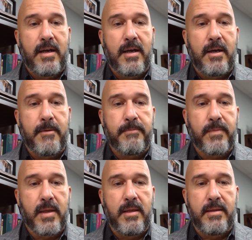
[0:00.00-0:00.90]
um,
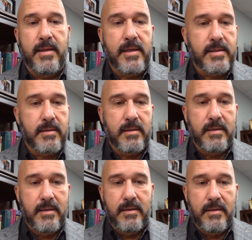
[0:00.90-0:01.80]
in this
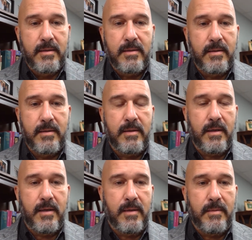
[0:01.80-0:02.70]

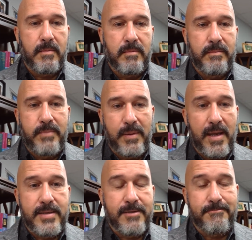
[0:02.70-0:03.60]
uh,
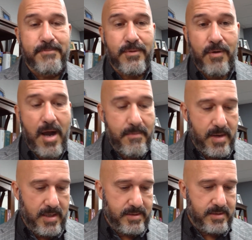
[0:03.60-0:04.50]
place of
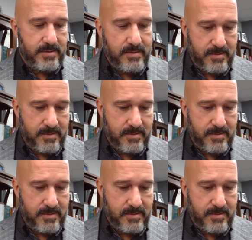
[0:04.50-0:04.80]
prominence.